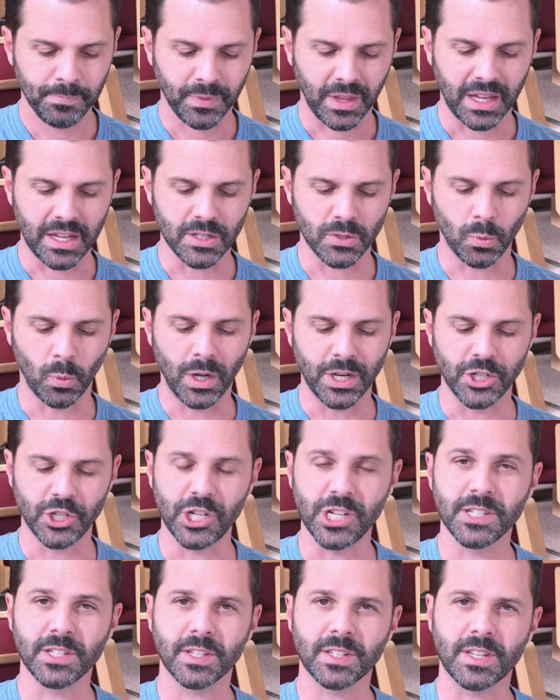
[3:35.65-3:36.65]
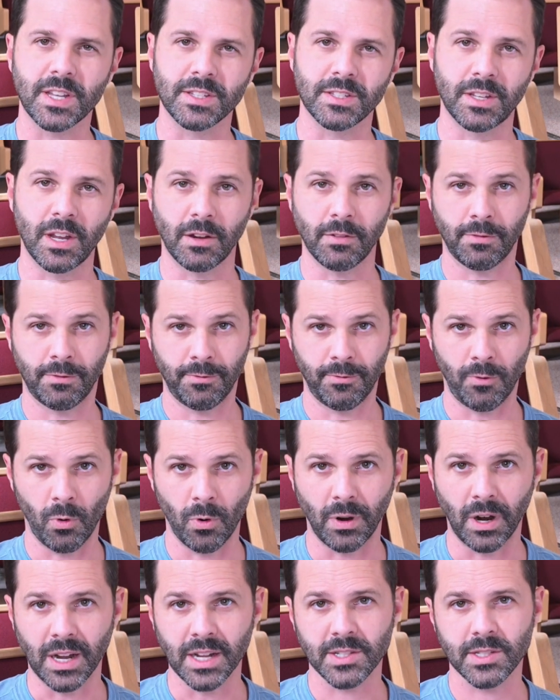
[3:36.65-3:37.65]
is what Jesus has done
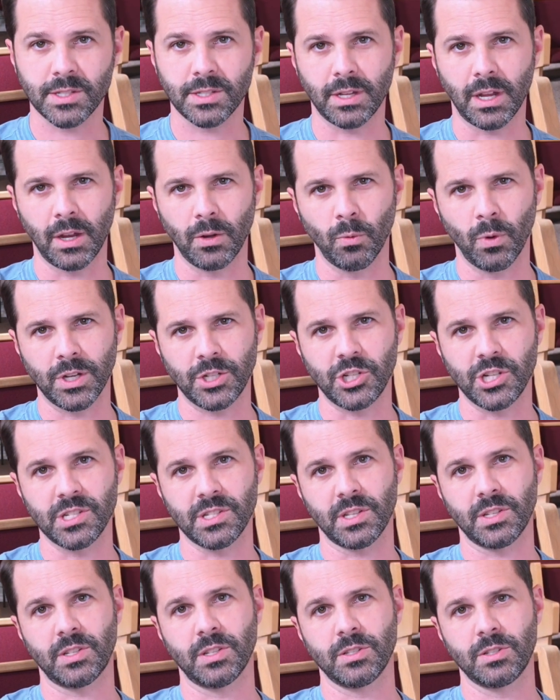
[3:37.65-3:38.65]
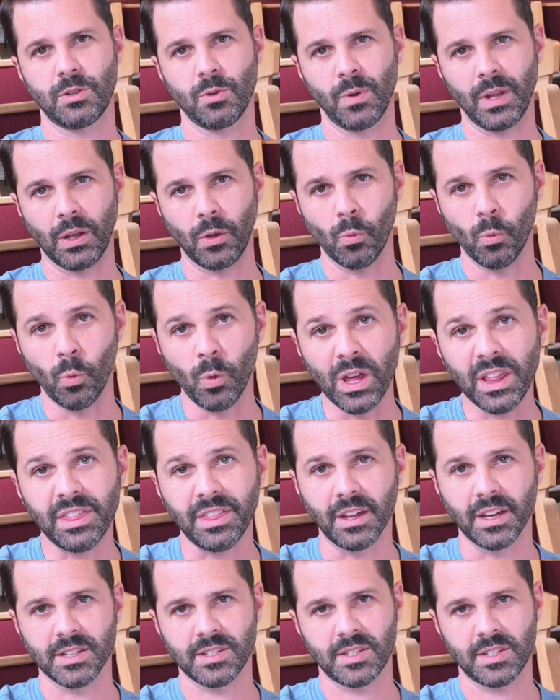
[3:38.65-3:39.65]
for us and what Jesus is doing with
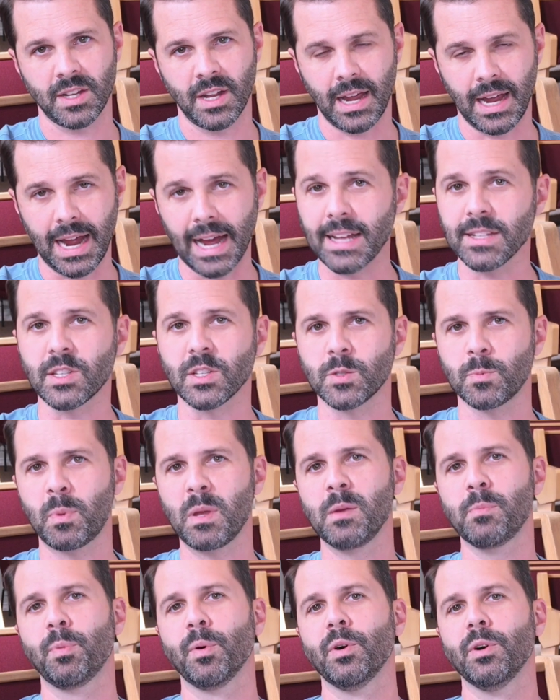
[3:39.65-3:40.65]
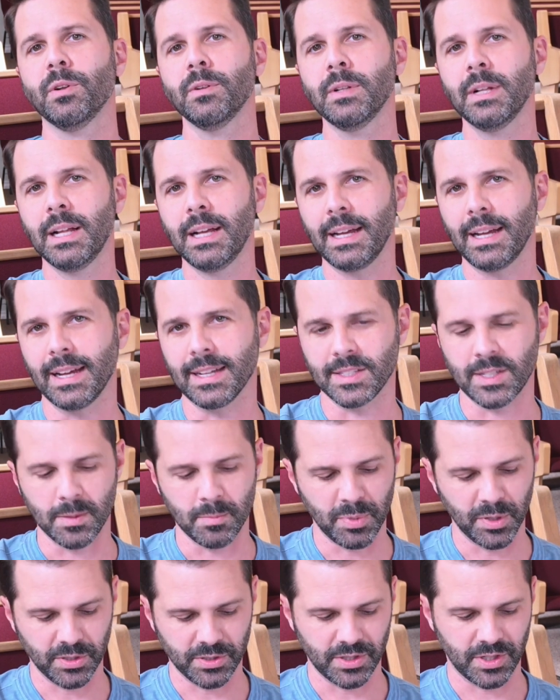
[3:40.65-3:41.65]
us as his people as he
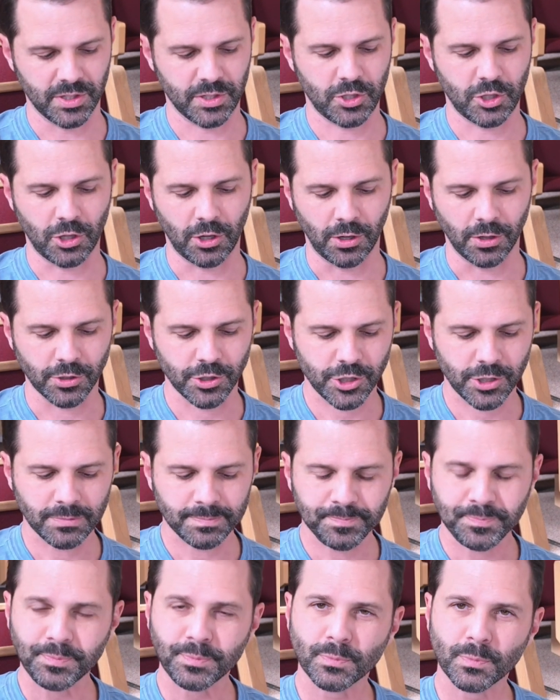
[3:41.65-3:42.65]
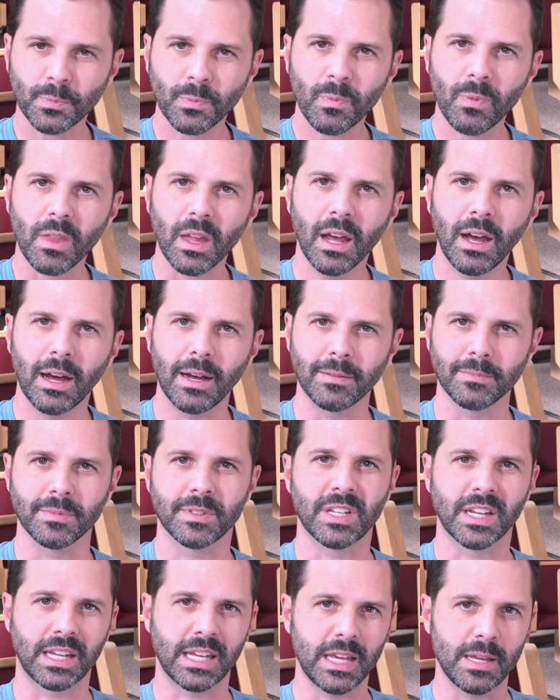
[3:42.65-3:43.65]
builds his church.
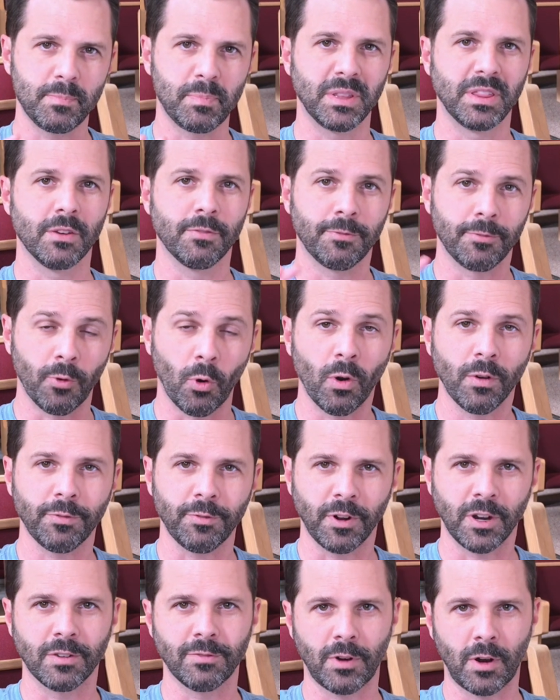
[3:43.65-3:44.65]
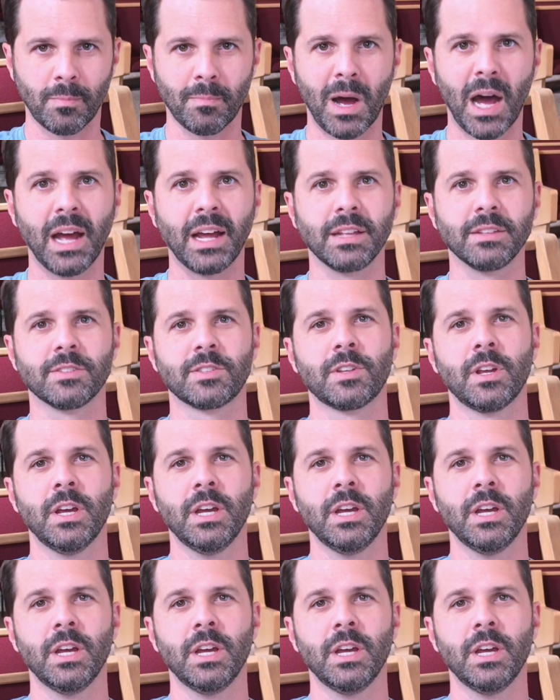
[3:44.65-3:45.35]
To keep in the forefront of our minds